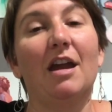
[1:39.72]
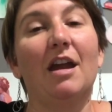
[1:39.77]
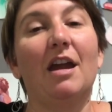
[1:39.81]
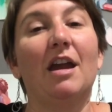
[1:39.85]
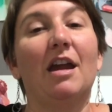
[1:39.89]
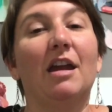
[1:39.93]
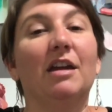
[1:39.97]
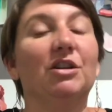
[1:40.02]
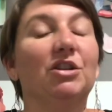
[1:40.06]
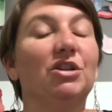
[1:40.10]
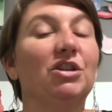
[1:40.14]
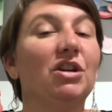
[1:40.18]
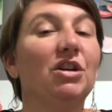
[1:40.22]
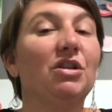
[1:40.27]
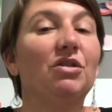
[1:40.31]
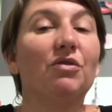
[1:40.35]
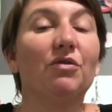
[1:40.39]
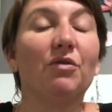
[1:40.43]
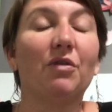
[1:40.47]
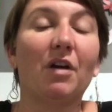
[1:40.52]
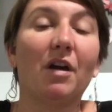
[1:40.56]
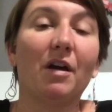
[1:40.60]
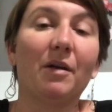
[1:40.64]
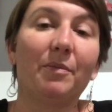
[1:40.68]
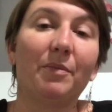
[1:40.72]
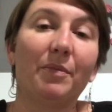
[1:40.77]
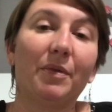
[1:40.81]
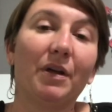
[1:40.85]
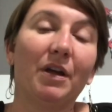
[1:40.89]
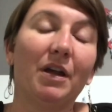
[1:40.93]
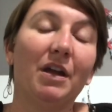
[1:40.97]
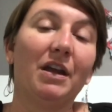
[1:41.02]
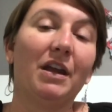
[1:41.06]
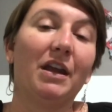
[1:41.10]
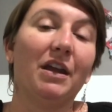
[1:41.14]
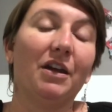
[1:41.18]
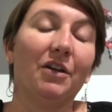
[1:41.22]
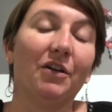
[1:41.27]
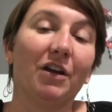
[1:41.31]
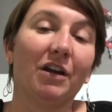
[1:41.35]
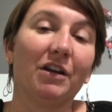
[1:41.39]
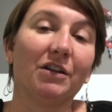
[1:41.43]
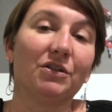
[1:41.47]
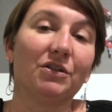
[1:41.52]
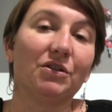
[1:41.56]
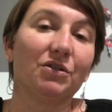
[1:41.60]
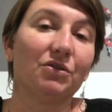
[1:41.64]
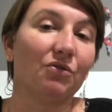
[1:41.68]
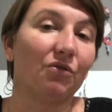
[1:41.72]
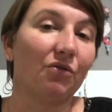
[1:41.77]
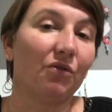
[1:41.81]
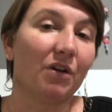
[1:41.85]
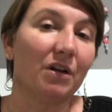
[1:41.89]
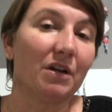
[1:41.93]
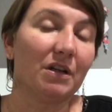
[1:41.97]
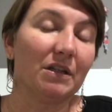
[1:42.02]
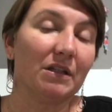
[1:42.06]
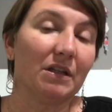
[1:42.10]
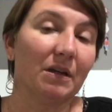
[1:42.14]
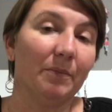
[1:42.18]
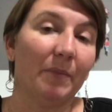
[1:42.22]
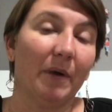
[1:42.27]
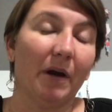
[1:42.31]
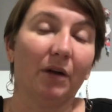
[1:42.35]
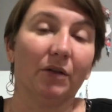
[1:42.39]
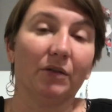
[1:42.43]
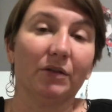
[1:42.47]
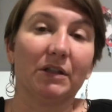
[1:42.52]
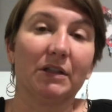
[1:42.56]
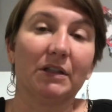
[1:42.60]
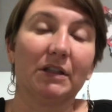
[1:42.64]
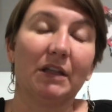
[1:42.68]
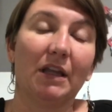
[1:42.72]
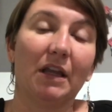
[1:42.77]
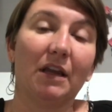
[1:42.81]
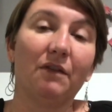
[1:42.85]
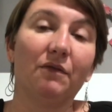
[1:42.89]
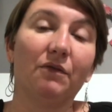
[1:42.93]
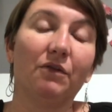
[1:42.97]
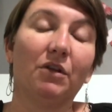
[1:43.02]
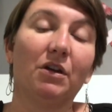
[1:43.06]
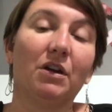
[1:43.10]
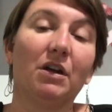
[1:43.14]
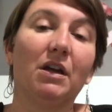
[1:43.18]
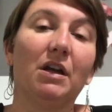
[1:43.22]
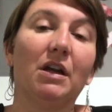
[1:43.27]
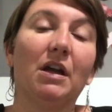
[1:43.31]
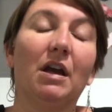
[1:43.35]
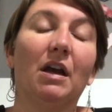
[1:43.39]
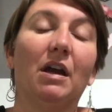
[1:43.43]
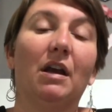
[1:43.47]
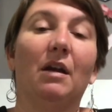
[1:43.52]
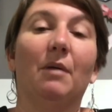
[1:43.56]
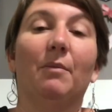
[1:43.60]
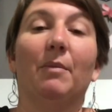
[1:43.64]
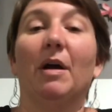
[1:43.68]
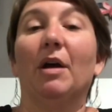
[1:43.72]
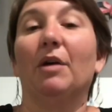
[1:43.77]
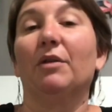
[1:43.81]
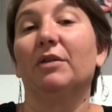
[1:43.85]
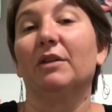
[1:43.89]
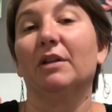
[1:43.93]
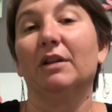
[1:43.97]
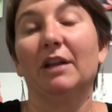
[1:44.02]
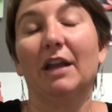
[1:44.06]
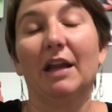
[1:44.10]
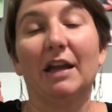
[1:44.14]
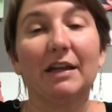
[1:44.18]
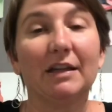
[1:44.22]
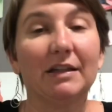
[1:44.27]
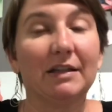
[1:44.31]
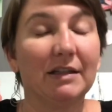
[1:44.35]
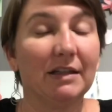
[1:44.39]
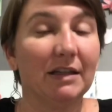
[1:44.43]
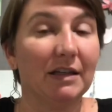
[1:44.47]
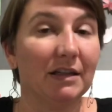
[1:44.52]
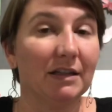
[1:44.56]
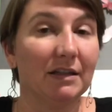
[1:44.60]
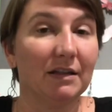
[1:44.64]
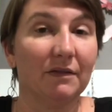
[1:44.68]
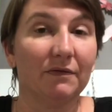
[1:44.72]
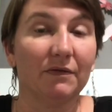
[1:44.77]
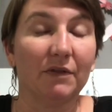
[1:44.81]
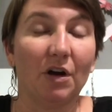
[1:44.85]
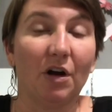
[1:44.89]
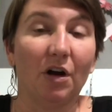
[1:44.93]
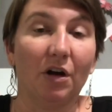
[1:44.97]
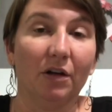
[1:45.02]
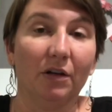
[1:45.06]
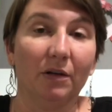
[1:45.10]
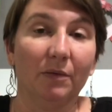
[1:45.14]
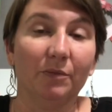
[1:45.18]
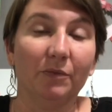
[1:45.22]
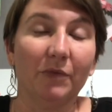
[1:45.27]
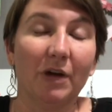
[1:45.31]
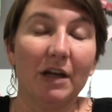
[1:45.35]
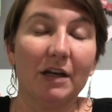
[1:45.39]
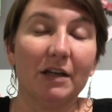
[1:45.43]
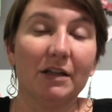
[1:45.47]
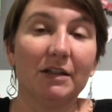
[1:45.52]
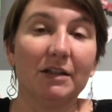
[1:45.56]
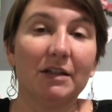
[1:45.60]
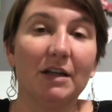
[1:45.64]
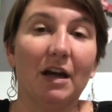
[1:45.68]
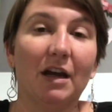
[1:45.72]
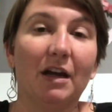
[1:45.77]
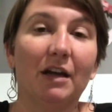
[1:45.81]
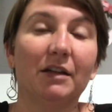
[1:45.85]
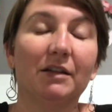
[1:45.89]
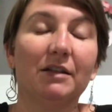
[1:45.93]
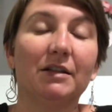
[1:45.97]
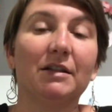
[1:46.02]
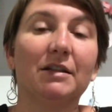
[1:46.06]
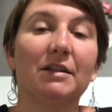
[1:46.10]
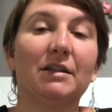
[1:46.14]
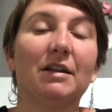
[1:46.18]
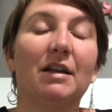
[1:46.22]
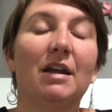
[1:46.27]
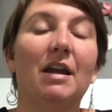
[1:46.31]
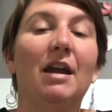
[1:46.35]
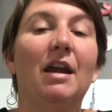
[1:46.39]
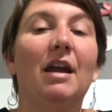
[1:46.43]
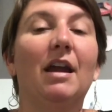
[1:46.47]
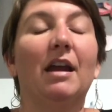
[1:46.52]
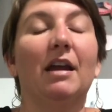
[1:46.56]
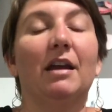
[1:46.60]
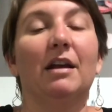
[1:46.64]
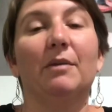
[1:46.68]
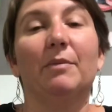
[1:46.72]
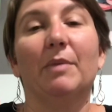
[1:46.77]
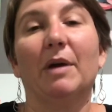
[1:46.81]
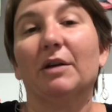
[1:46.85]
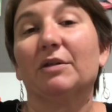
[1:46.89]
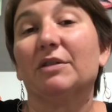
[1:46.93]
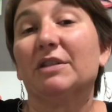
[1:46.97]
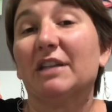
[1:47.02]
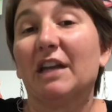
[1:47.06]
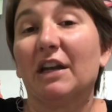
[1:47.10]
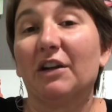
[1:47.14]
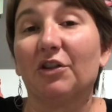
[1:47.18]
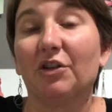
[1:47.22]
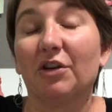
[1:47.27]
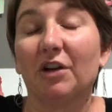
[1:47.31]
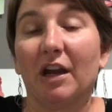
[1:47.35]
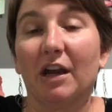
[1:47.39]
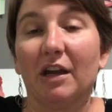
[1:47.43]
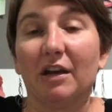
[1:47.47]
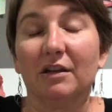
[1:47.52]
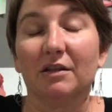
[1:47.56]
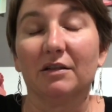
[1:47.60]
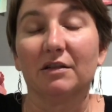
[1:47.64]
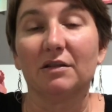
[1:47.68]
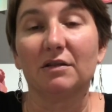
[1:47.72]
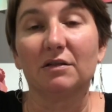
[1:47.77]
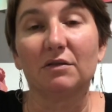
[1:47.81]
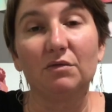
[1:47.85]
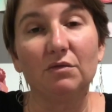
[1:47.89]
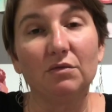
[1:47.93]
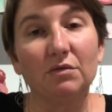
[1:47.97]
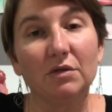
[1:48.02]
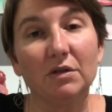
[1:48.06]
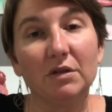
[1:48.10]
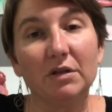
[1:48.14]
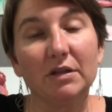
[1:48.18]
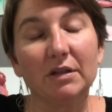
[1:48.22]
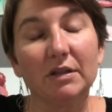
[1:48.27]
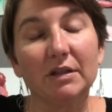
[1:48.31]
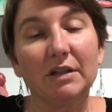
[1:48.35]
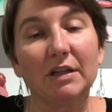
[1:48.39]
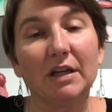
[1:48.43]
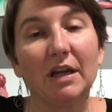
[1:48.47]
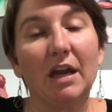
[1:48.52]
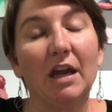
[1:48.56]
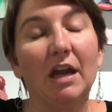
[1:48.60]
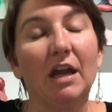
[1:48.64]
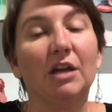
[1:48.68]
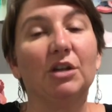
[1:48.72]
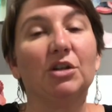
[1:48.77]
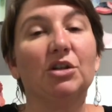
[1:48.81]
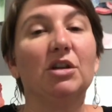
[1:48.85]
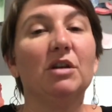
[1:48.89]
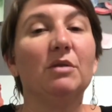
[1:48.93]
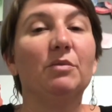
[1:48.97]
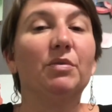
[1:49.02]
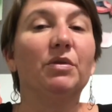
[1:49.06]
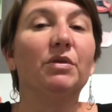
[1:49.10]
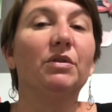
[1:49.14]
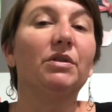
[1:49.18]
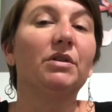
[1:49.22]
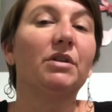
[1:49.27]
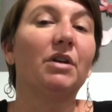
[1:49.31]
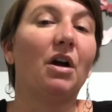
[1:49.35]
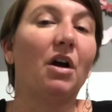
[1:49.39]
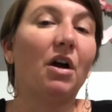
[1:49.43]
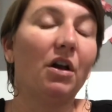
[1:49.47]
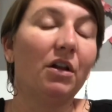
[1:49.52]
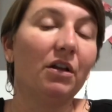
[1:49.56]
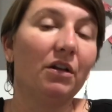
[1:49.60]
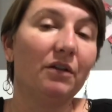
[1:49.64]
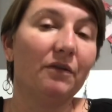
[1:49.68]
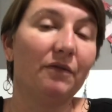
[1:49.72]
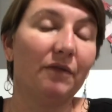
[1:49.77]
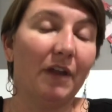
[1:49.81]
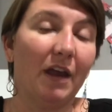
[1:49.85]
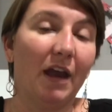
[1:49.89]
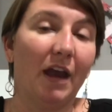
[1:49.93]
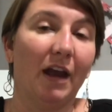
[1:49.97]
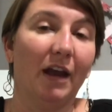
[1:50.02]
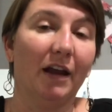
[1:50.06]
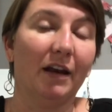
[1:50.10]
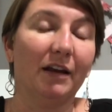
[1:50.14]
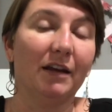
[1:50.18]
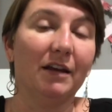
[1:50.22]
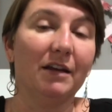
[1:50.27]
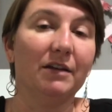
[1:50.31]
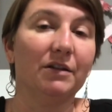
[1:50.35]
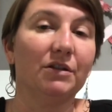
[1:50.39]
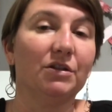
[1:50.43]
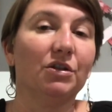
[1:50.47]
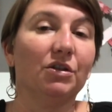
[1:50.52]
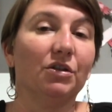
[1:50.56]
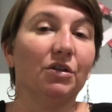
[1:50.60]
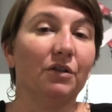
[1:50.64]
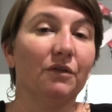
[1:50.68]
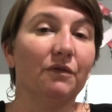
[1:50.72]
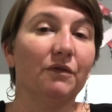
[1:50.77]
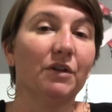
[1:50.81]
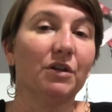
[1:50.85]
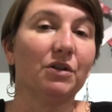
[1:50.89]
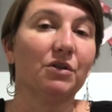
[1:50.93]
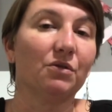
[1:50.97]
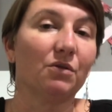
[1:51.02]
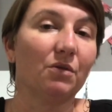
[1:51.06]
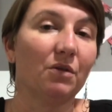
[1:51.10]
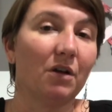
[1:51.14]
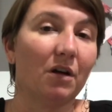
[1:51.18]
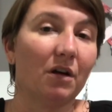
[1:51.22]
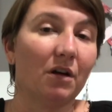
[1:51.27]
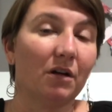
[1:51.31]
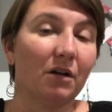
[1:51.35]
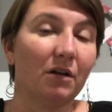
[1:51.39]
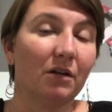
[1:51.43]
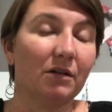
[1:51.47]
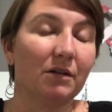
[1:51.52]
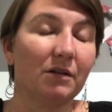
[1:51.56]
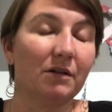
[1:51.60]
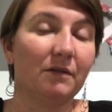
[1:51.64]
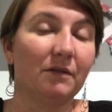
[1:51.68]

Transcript: and she grew up hearing stories about slavery and about the legacies of the Harlem Renaissance and about segregated schools, and she pulled all of that into her visual art.